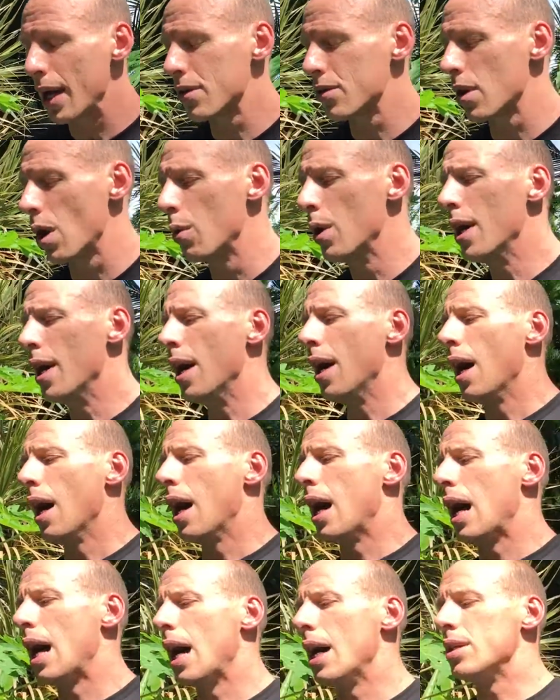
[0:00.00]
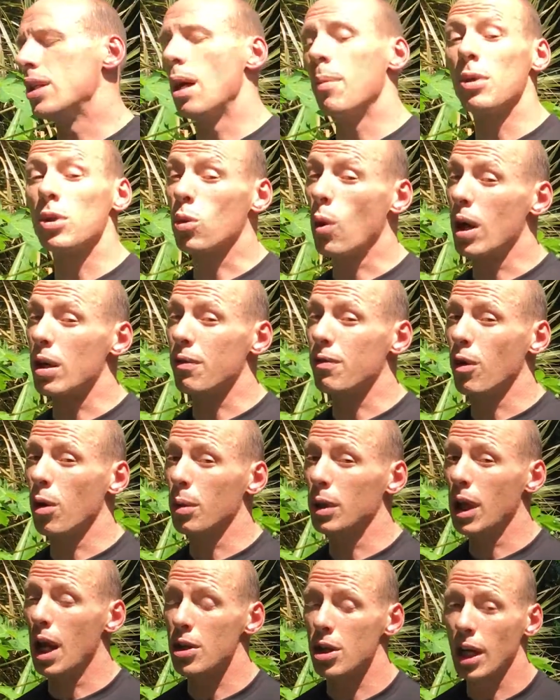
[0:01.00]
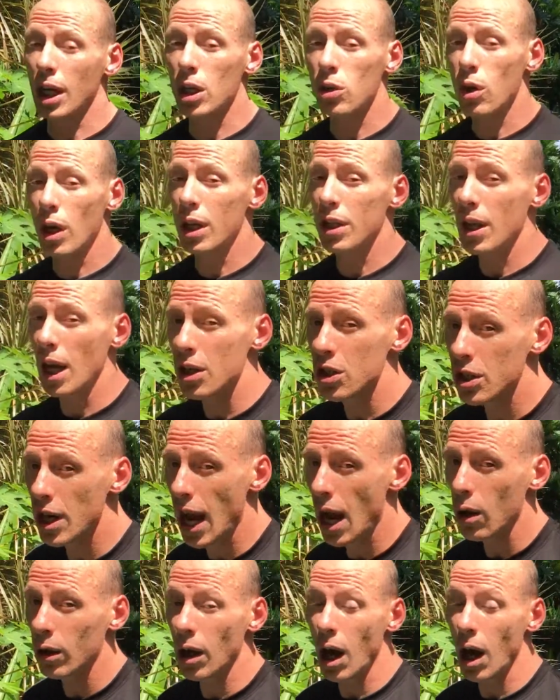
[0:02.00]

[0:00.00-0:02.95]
So double squat to forward lunge. I'm gonna try to touch down.